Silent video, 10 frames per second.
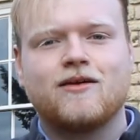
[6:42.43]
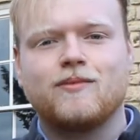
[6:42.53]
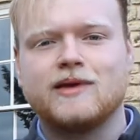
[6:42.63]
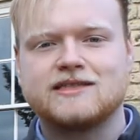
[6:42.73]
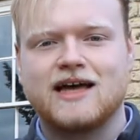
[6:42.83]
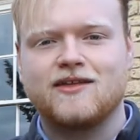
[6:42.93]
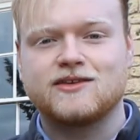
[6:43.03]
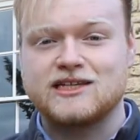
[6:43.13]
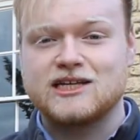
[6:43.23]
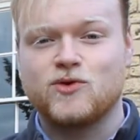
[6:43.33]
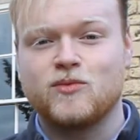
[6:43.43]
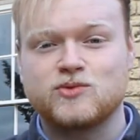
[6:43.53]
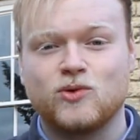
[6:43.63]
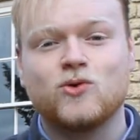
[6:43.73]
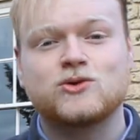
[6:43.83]
means that the sixth formers
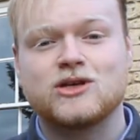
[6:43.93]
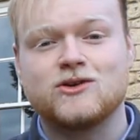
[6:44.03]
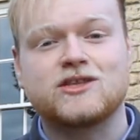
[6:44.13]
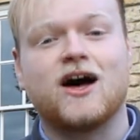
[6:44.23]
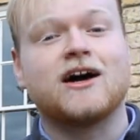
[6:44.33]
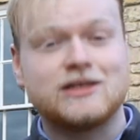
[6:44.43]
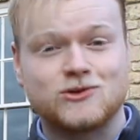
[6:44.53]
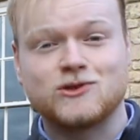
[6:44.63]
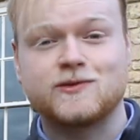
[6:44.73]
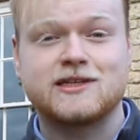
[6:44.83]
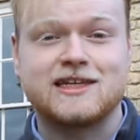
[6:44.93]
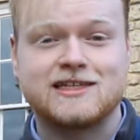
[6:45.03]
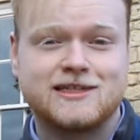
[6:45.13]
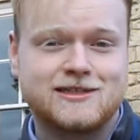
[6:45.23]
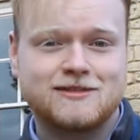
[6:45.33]
will also use the high school's
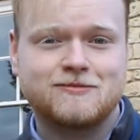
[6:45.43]
facilities.